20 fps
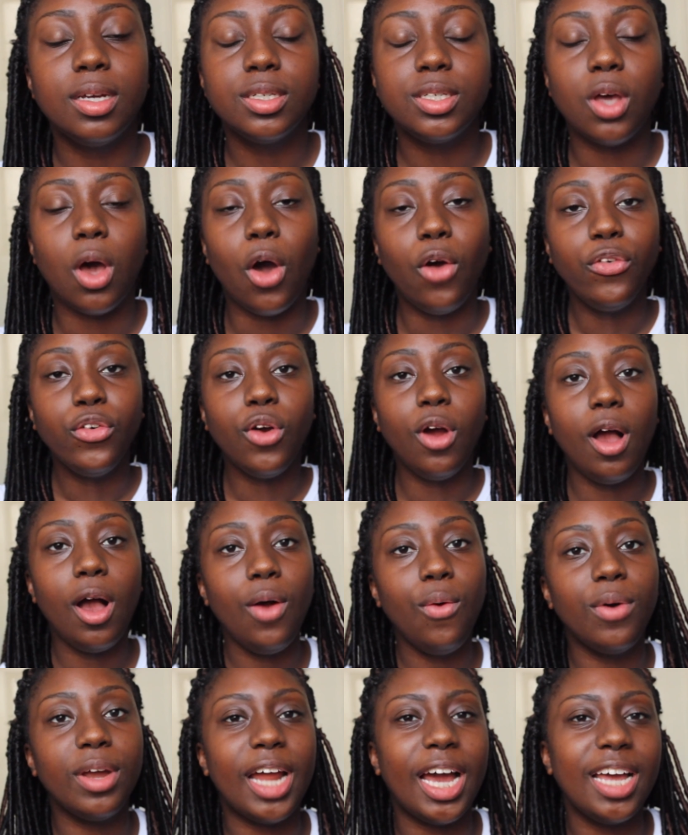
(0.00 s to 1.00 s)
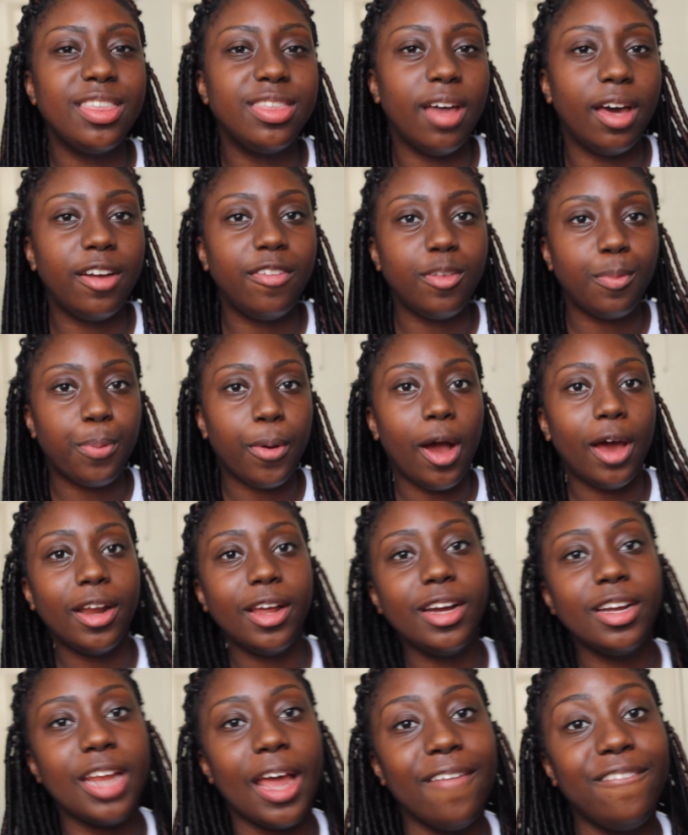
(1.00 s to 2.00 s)
So overall, what I thought of the
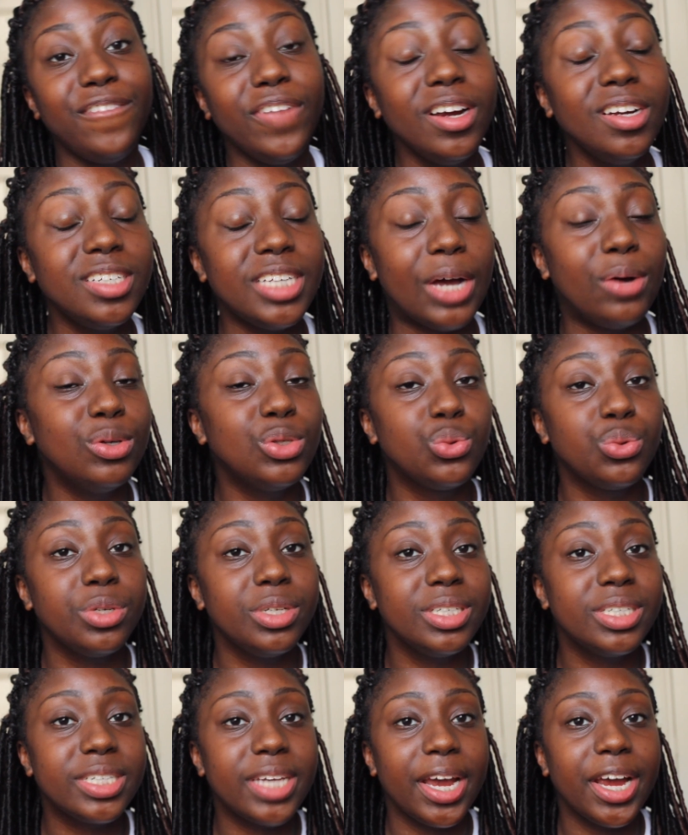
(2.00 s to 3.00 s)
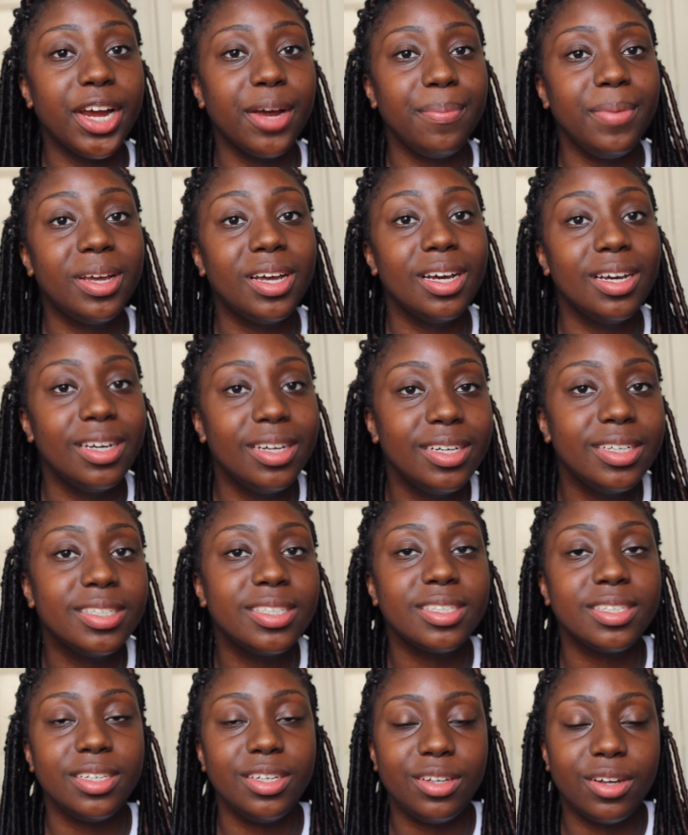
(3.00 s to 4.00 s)
product, at first I was really scared
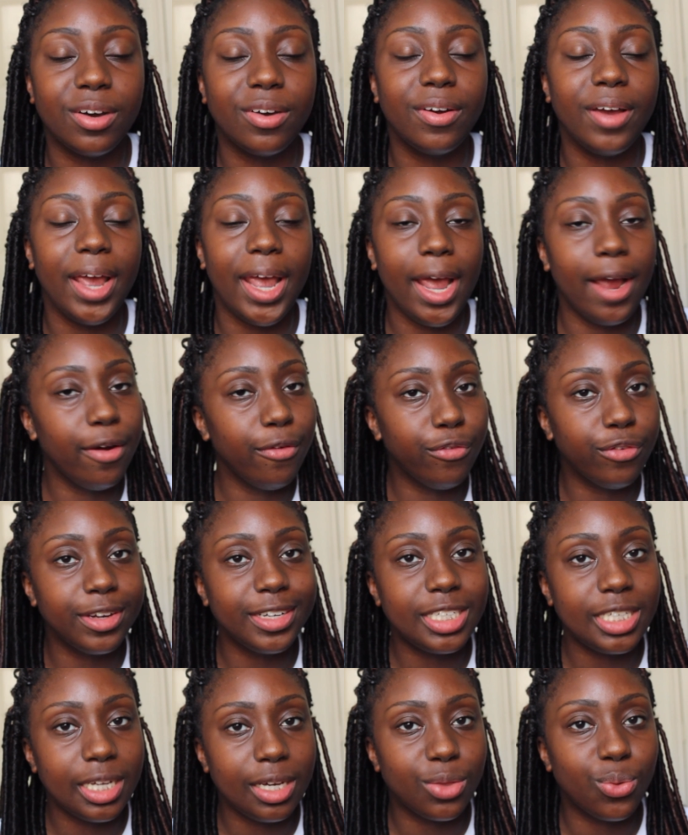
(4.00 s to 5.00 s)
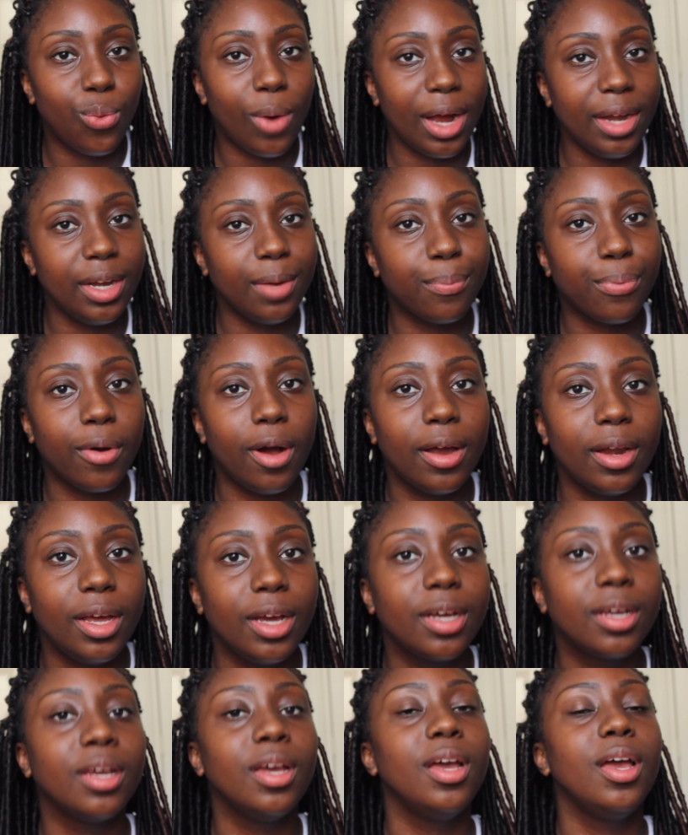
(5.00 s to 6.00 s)
because, you know, every teeth whitening
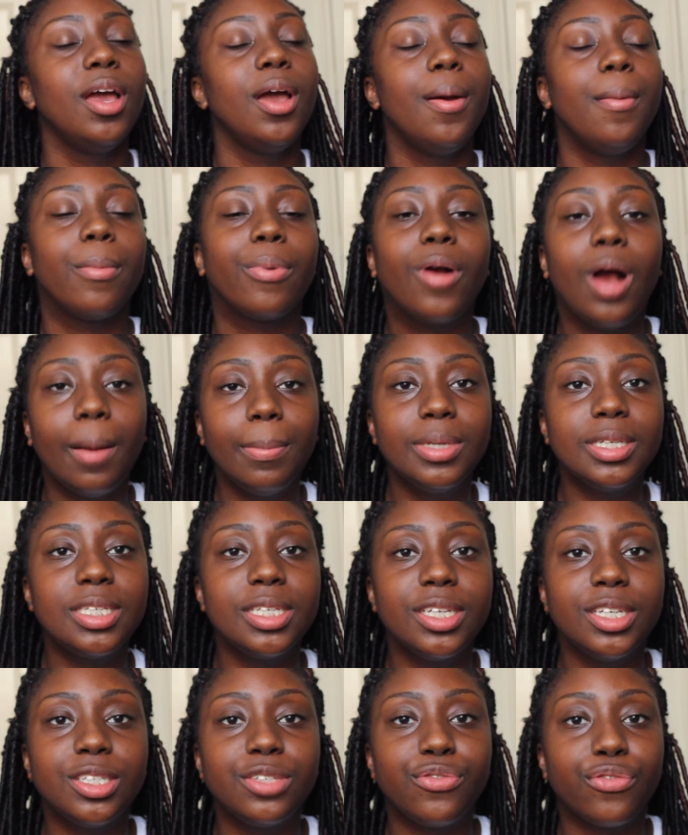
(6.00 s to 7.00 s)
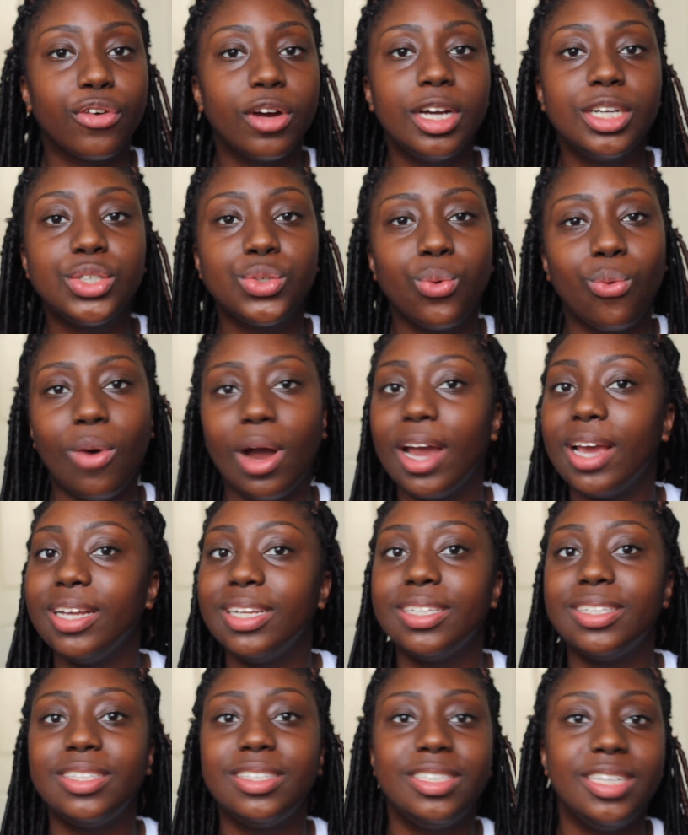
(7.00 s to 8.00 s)
product promises fresh
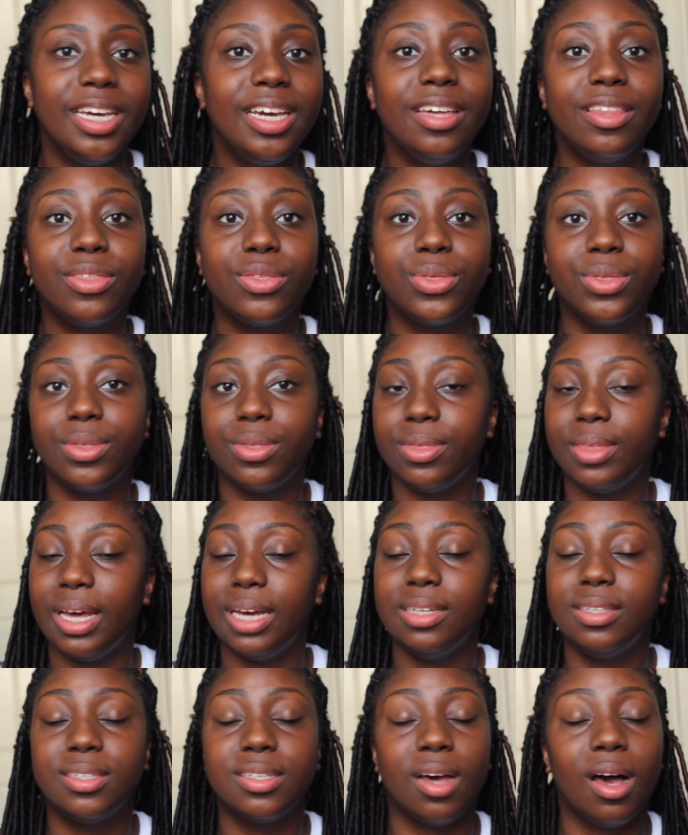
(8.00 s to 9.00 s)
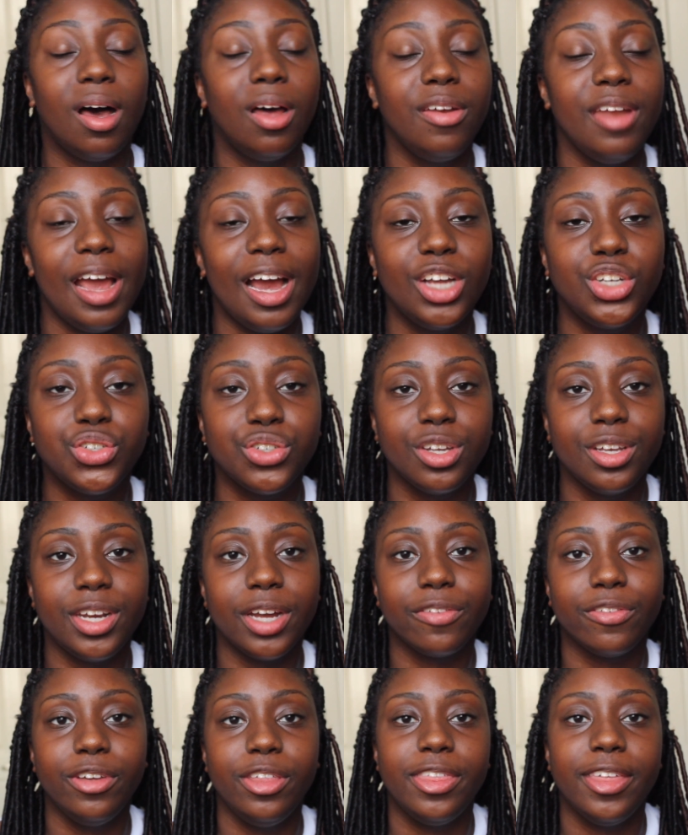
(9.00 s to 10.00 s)
white teeth that's all natural and
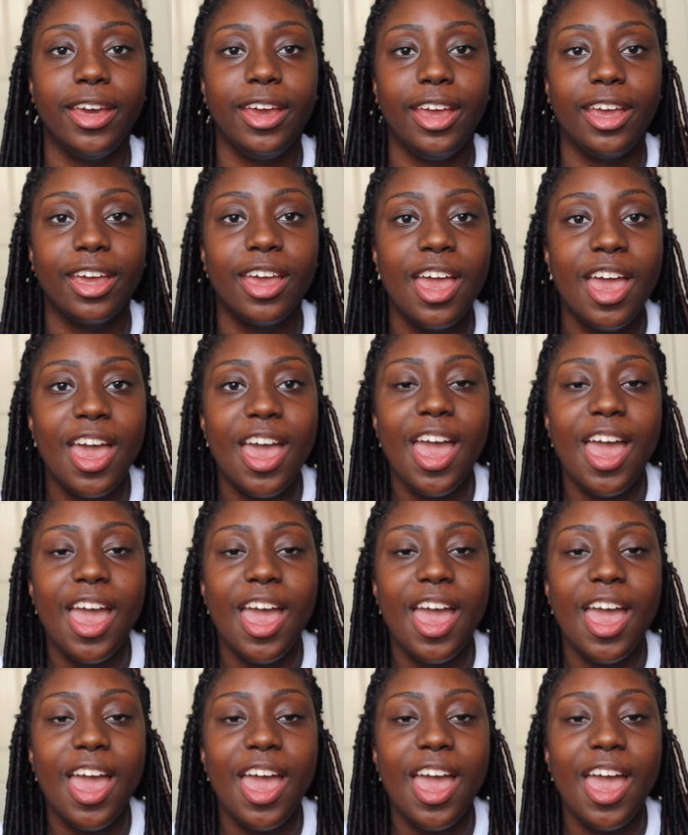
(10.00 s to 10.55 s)
everything.